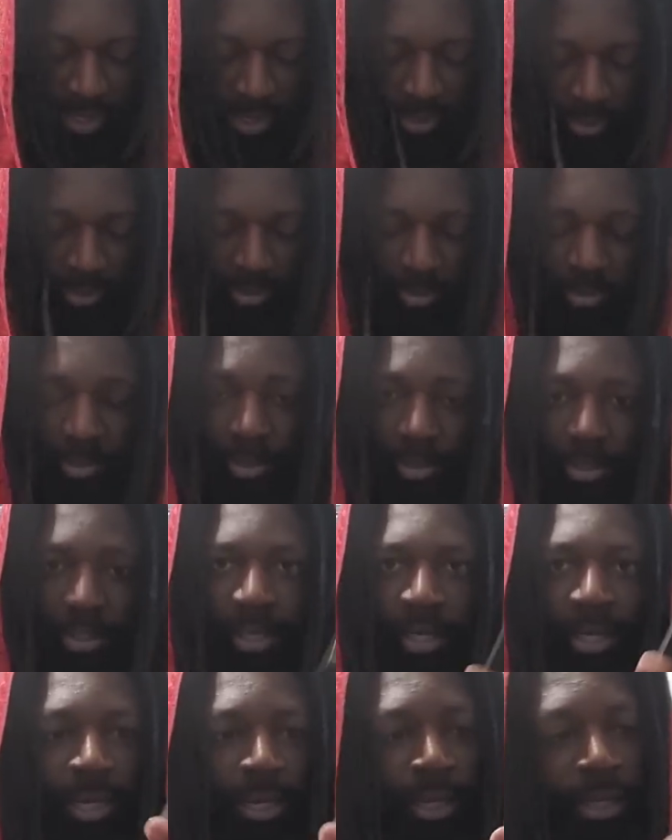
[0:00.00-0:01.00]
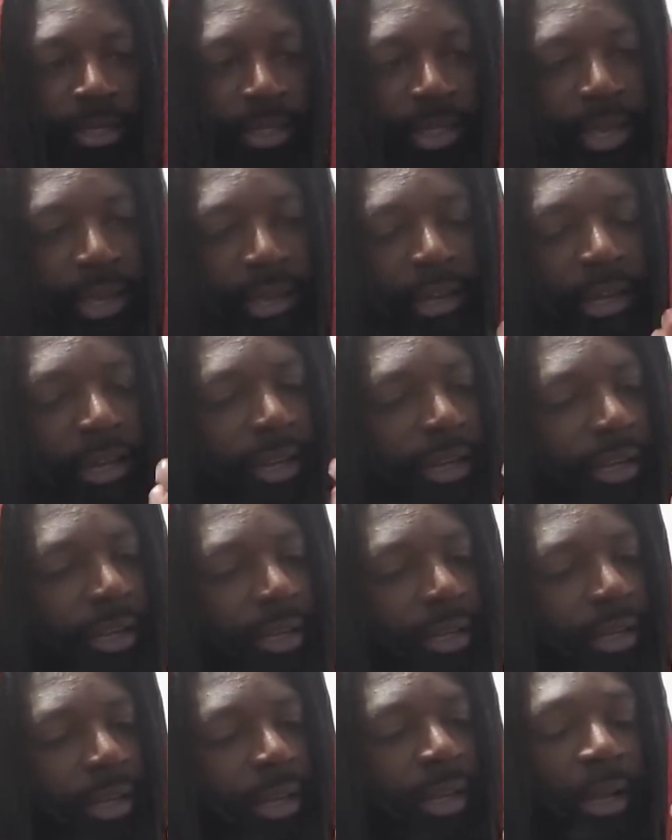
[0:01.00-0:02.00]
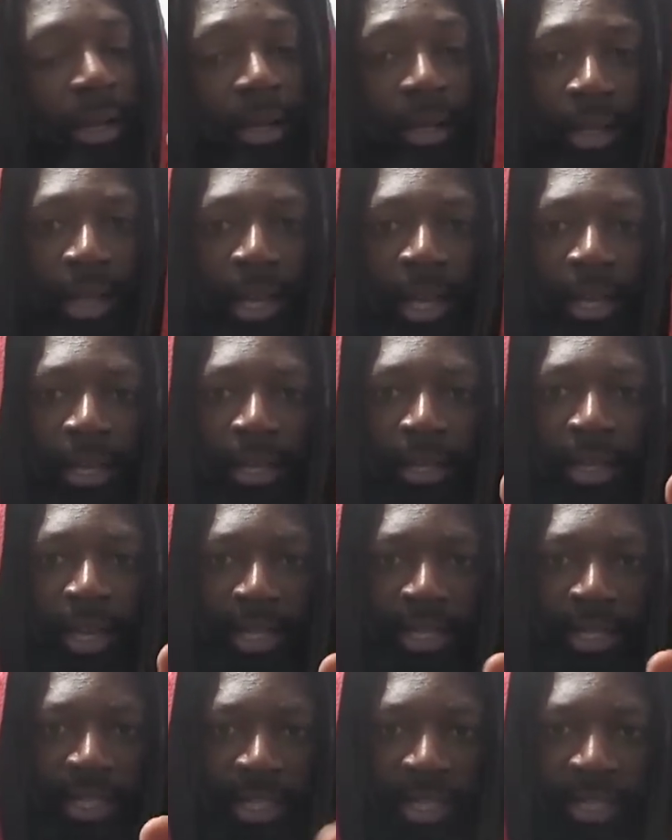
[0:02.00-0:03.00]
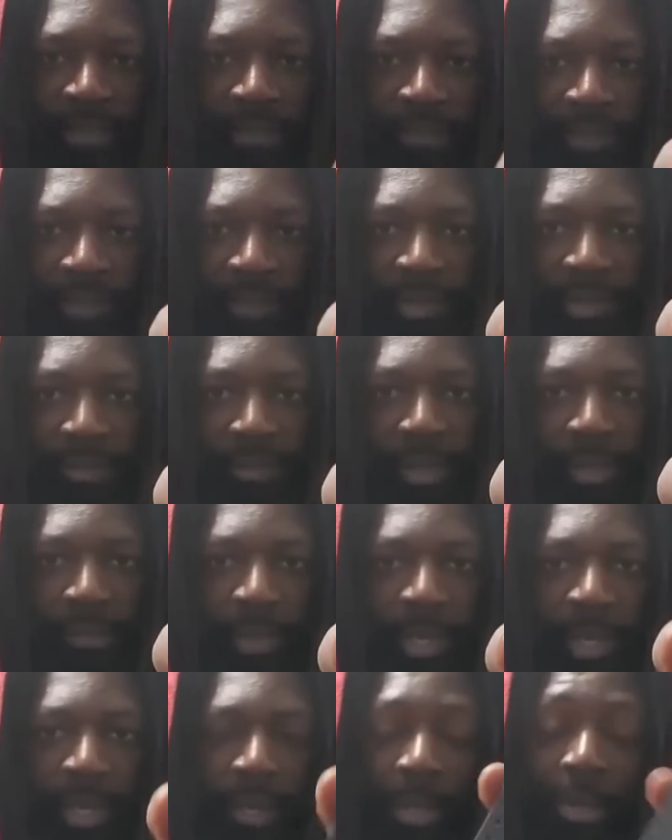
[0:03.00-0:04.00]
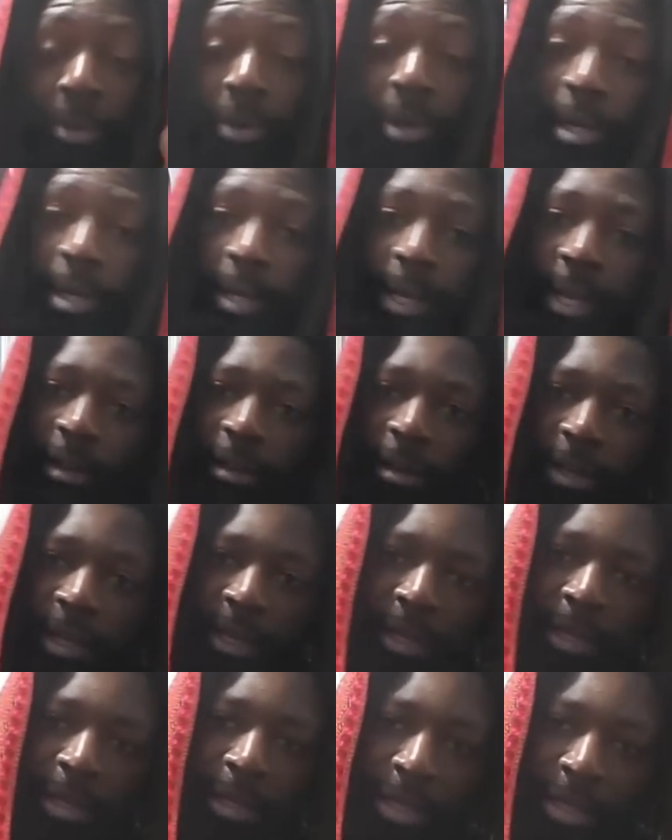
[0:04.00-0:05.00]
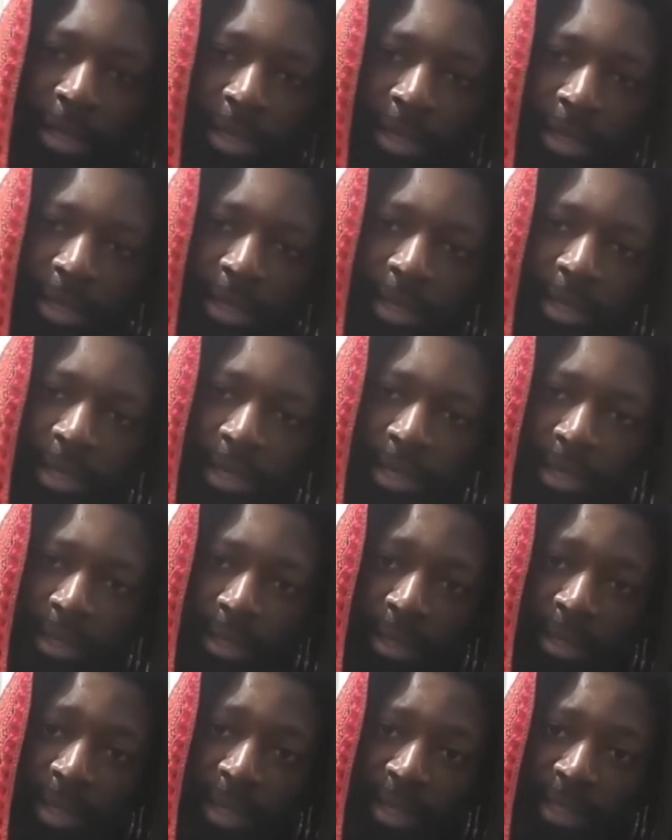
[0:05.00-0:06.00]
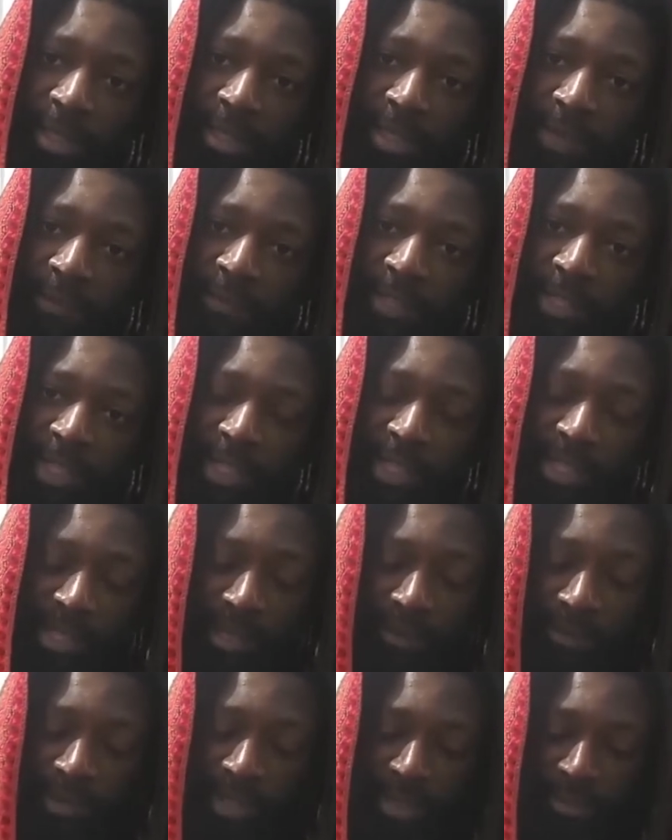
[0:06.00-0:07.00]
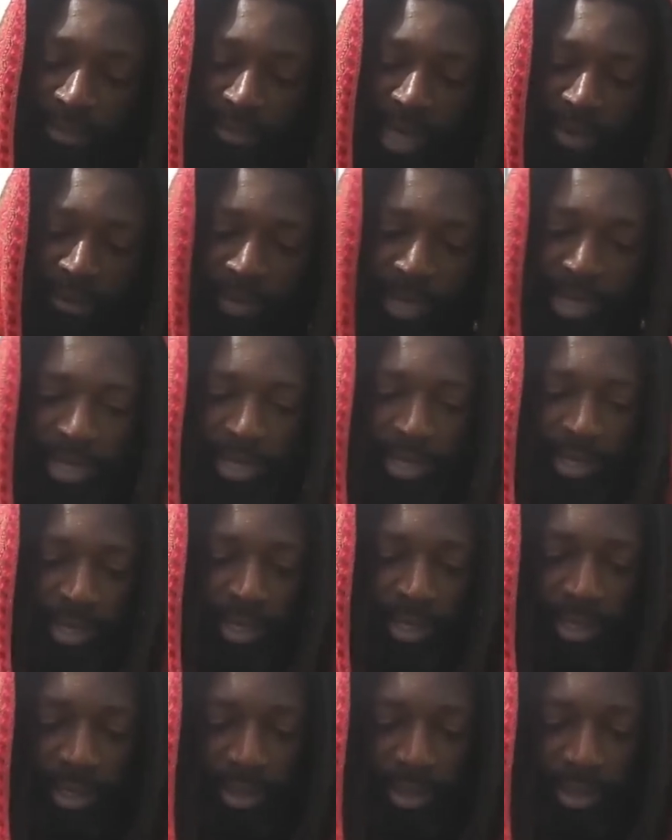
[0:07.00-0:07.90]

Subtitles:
So, you know, I either carry a Glock 19 15 round mag, or I'll carry a Glock 17 17 round mag.